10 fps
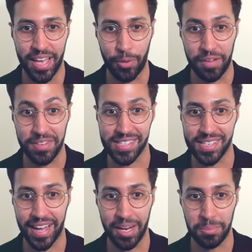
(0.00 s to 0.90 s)
We have a
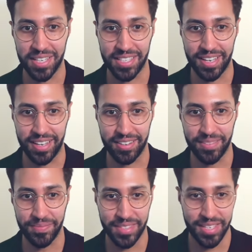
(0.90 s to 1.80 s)
sign up button here.
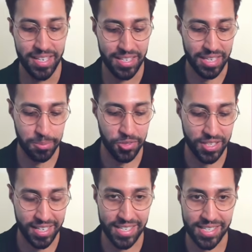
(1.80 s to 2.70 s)
So I'm just
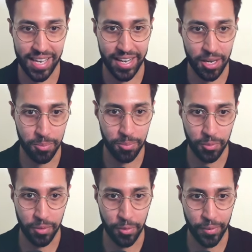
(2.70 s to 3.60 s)
going to sign up
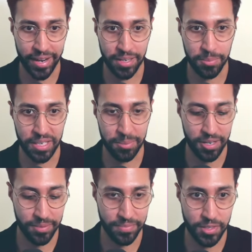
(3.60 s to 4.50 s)
with a random
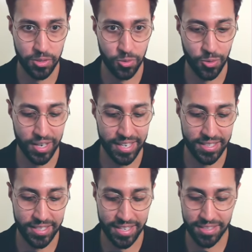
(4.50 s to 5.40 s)
email. Let's call it
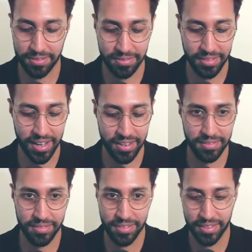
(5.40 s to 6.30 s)
test
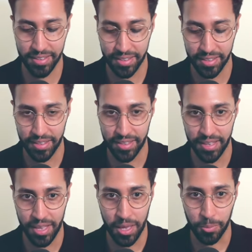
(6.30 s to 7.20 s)
5.
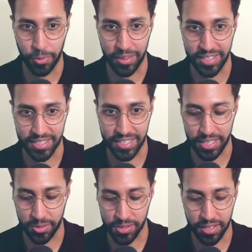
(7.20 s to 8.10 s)
Put these
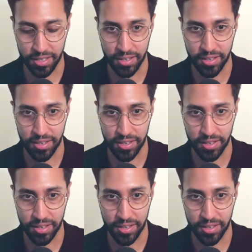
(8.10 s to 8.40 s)
details in.